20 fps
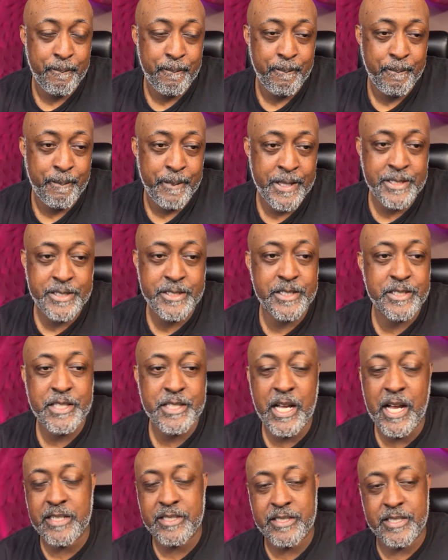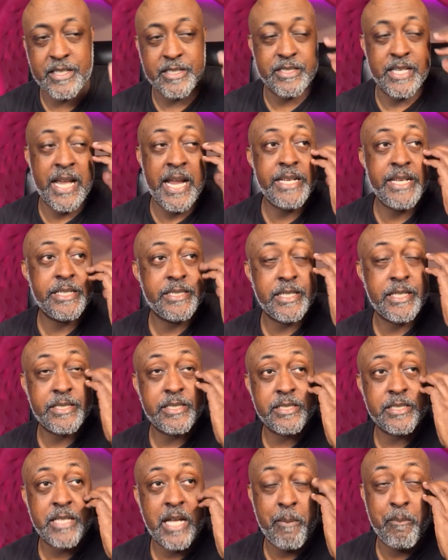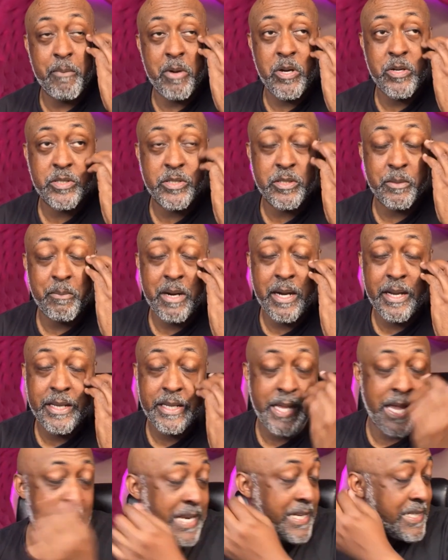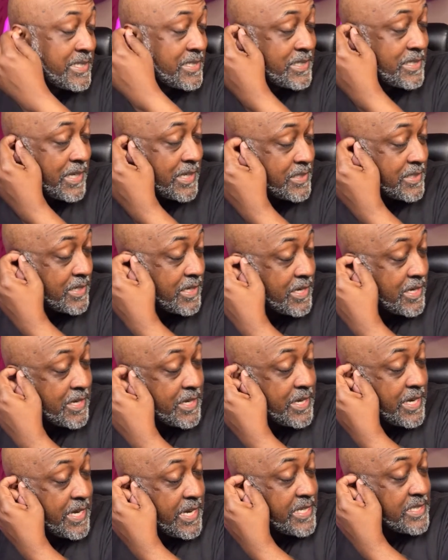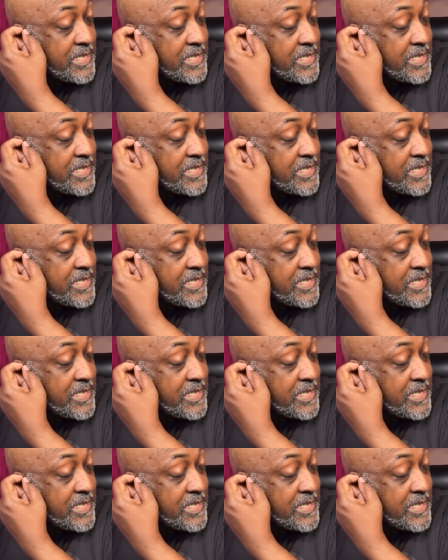It's just nonsense. 86 is not murder somebody. 86 is to